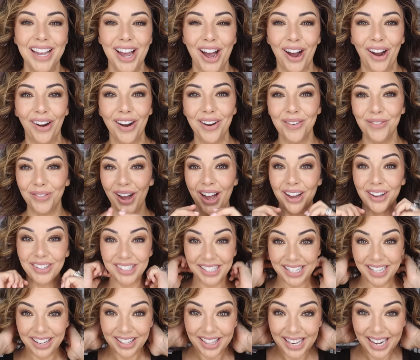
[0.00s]
All right, well, I'll
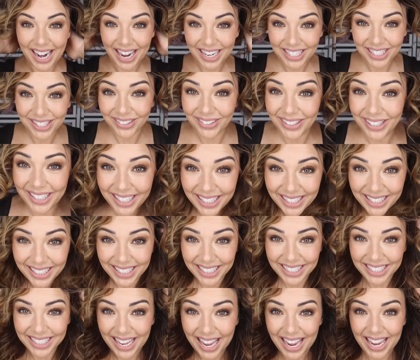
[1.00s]
see you in the next
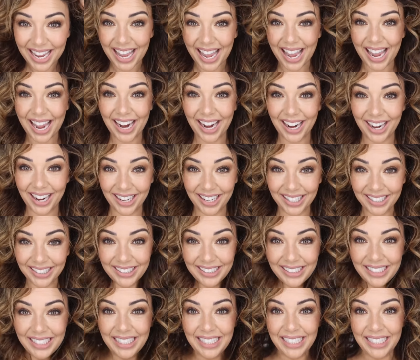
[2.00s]
one. Take care.
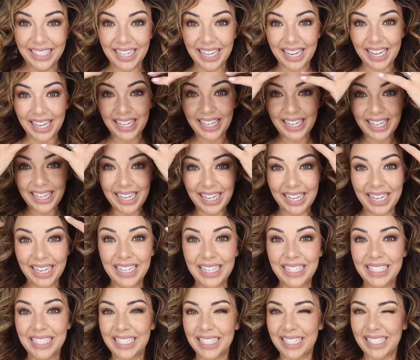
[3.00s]

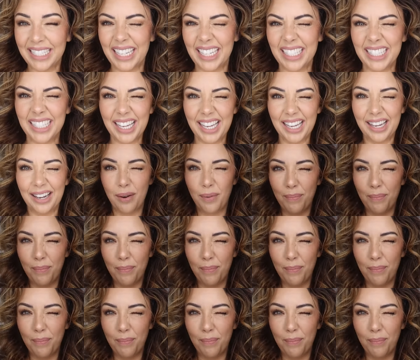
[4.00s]
And that's it.